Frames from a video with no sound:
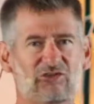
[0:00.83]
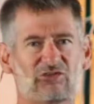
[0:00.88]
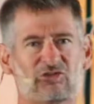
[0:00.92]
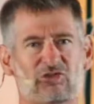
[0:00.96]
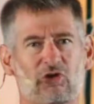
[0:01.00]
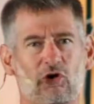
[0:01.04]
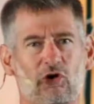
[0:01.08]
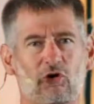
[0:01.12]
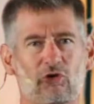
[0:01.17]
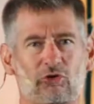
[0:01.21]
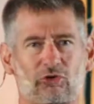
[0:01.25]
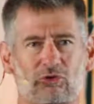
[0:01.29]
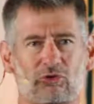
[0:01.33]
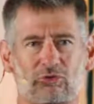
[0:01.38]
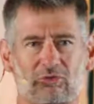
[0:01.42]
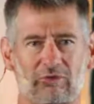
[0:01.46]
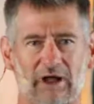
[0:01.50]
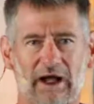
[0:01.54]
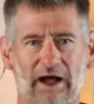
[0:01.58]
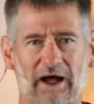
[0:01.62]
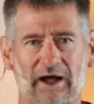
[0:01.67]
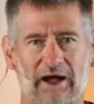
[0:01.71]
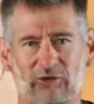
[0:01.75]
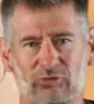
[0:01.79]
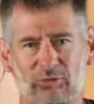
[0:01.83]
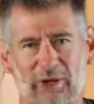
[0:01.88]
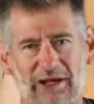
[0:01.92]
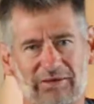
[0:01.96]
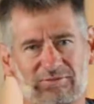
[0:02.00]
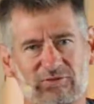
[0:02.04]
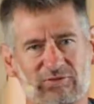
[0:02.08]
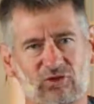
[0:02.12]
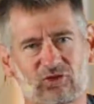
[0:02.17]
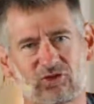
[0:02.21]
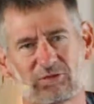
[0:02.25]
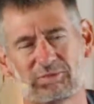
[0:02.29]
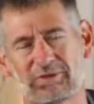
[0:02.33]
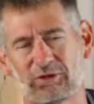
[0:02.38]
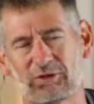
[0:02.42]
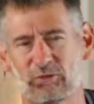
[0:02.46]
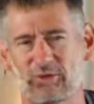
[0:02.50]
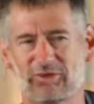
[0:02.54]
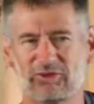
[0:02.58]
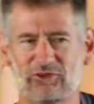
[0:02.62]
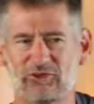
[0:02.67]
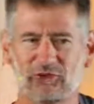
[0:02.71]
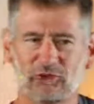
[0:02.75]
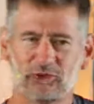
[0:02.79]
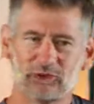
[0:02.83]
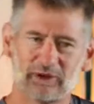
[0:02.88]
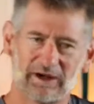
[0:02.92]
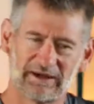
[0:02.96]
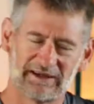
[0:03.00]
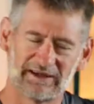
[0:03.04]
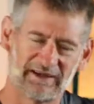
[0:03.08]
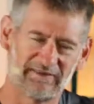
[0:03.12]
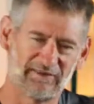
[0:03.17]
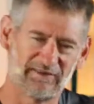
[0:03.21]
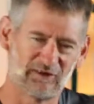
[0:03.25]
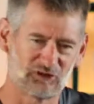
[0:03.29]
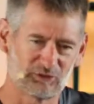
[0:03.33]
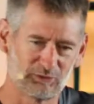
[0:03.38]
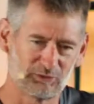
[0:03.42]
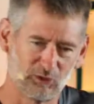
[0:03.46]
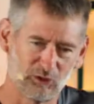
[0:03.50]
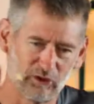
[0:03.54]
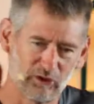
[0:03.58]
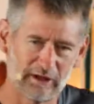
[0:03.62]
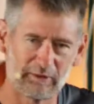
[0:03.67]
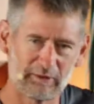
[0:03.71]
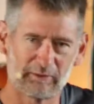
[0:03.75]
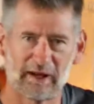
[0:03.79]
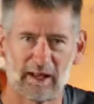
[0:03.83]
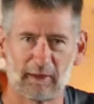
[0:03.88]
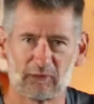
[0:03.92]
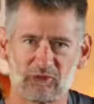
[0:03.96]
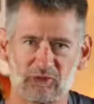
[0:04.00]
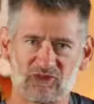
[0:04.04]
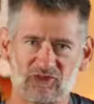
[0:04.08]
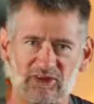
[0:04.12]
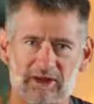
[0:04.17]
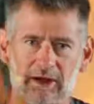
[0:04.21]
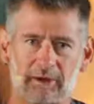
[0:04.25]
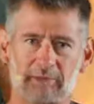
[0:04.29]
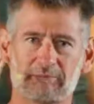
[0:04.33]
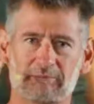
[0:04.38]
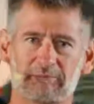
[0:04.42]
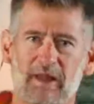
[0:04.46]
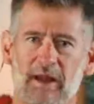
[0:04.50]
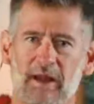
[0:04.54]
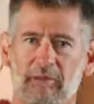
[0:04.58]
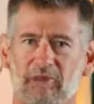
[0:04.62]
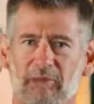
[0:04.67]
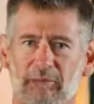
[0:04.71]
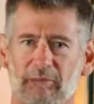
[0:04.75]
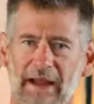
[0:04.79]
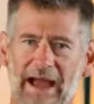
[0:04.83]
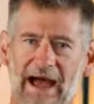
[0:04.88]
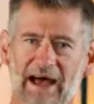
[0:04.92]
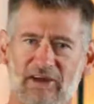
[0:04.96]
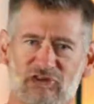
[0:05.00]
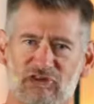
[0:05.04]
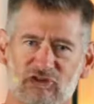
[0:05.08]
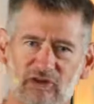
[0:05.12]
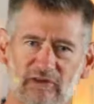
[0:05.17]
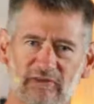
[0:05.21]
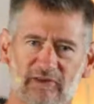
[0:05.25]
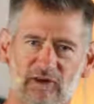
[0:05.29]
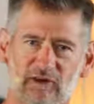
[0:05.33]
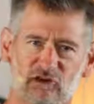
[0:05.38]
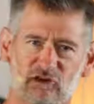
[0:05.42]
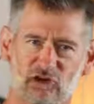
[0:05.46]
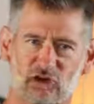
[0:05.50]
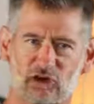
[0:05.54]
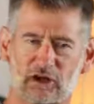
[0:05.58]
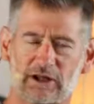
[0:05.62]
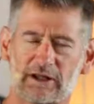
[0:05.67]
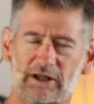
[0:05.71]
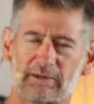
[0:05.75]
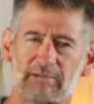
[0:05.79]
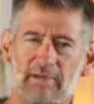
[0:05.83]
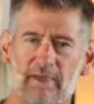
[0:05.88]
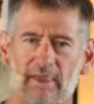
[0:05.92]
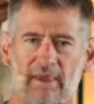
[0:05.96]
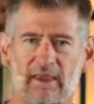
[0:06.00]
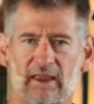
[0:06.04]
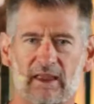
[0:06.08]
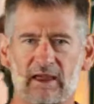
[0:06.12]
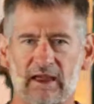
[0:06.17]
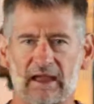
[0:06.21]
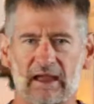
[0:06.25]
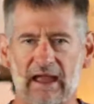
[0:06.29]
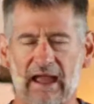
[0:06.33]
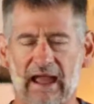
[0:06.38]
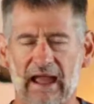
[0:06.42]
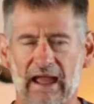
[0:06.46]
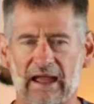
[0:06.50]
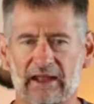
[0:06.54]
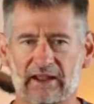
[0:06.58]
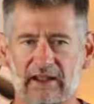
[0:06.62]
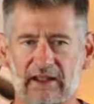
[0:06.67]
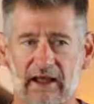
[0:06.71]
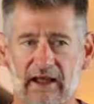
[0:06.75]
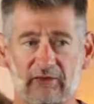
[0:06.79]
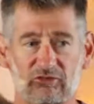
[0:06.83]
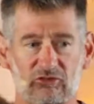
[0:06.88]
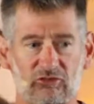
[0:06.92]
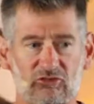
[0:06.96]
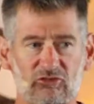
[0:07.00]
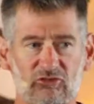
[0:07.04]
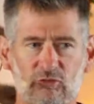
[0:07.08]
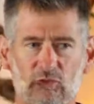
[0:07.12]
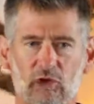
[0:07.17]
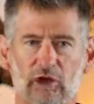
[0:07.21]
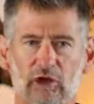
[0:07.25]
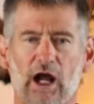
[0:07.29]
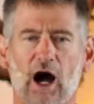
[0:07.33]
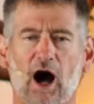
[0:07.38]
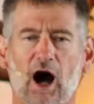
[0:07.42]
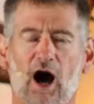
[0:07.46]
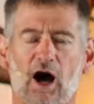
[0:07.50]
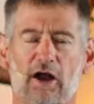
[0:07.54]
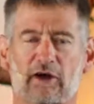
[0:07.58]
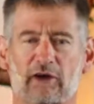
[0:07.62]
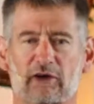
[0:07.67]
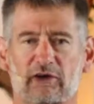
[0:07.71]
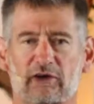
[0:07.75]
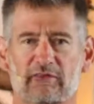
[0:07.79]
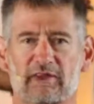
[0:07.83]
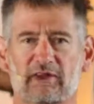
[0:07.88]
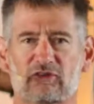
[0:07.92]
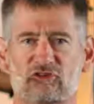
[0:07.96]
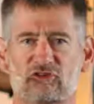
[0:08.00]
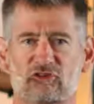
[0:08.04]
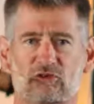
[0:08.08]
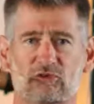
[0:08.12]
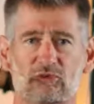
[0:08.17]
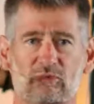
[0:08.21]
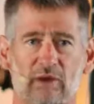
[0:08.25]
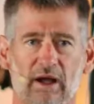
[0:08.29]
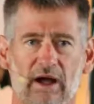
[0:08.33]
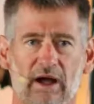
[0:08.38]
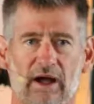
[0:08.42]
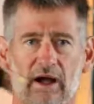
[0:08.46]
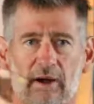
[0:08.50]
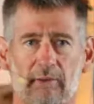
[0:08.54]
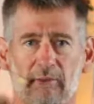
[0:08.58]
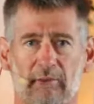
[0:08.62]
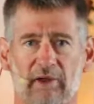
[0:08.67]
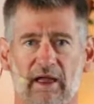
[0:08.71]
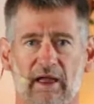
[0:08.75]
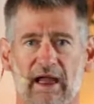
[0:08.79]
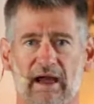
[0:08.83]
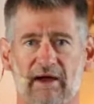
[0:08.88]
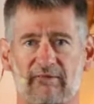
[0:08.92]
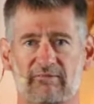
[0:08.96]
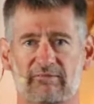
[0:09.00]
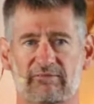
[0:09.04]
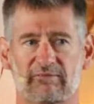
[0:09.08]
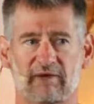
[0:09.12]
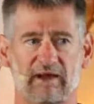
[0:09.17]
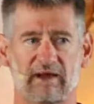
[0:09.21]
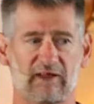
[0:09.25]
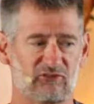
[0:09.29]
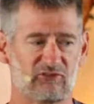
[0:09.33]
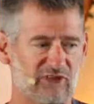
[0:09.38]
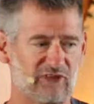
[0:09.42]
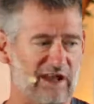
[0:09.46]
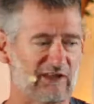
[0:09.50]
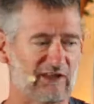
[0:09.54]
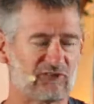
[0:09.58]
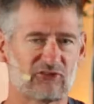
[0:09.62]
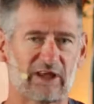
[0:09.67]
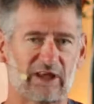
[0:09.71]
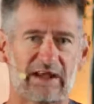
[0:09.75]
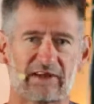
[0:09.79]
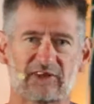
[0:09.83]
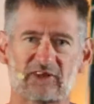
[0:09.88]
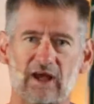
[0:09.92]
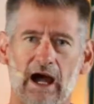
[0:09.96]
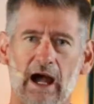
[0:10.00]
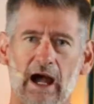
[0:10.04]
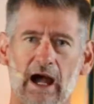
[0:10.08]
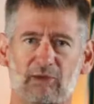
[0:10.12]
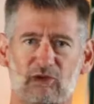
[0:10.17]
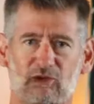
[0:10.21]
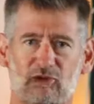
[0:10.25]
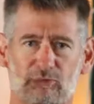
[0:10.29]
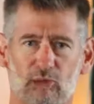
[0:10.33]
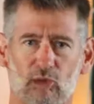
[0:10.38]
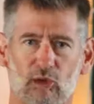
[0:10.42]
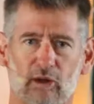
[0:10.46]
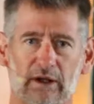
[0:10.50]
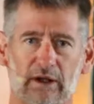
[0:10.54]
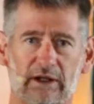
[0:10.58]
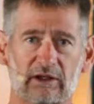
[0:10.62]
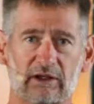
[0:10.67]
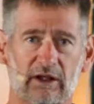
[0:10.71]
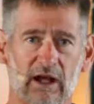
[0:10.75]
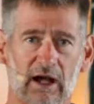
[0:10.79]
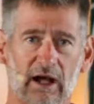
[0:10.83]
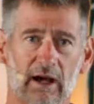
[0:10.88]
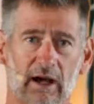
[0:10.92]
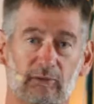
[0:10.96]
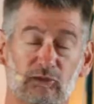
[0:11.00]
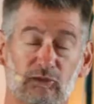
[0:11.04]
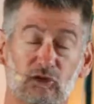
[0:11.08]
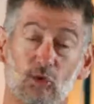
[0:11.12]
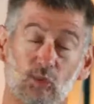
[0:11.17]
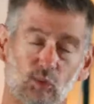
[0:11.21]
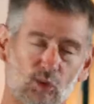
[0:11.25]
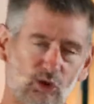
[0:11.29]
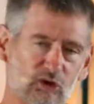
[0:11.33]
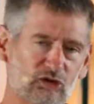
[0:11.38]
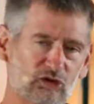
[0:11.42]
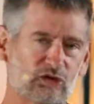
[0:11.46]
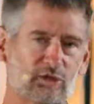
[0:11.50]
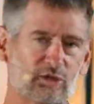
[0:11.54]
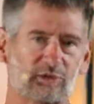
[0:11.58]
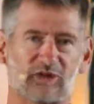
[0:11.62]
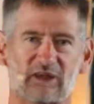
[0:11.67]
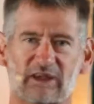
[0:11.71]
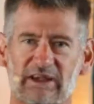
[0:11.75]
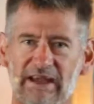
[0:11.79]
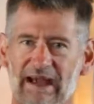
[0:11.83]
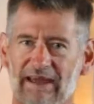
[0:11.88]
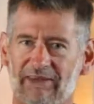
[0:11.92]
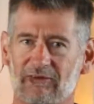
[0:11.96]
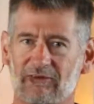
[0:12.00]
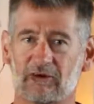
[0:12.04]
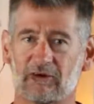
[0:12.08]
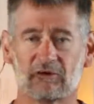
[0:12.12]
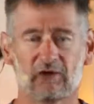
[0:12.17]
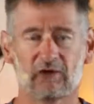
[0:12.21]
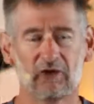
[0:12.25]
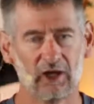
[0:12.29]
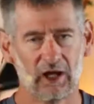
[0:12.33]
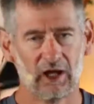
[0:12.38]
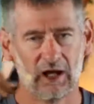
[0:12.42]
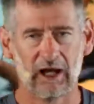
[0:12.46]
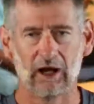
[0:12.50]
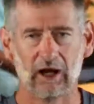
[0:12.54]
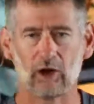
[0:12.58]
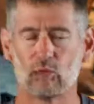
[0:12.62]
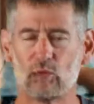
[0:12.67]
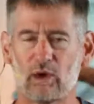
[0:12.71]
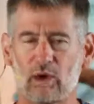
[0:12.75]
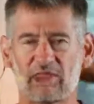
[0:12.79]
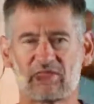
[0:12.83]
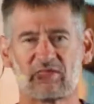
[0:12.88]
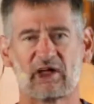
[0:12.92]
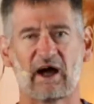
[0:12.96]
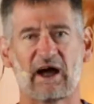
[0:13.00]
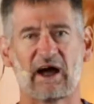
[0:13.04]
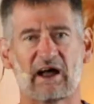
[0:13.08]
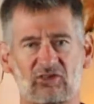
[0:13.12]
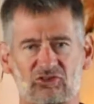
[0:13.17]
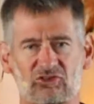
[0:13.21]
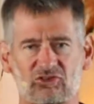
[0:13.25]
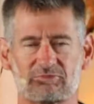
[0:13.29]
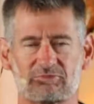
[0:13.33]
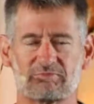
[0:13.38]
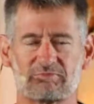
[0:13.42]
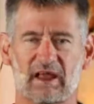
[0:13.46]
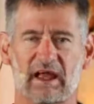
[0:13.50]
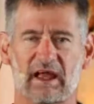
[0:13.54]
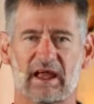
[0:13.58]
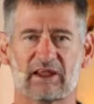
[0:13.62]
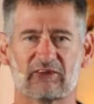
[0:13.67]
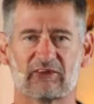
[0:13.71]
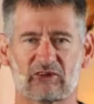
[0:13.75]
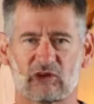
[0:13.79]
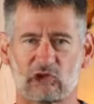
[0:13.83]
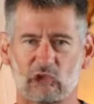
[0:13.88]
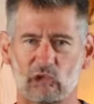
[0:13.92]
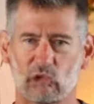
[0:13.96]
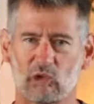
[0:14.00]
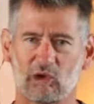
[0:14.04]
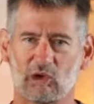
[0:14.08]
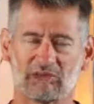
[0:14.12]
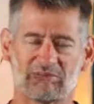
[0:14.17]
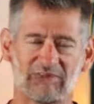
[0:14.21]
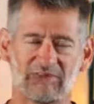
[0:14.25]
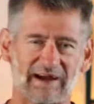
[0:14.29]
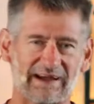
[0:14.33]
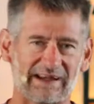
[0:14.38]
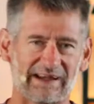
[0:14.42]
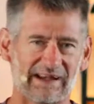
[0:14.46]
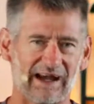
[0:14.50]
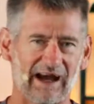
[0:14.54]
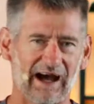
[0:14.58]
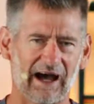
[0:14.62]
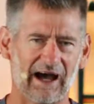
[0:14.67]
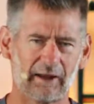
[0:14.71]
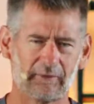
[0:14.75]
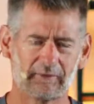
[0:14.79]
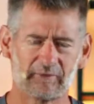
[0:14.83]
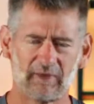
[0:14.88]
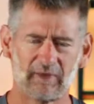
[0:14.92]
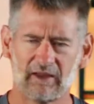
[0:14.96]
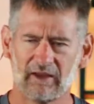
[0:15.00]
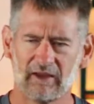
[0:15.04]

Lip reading: So grateful to be with you again this morning. My name is Tim. I'm the pastor of The Journey, and just really honored that you have set aside time this morning to worship together with us and to glorify God.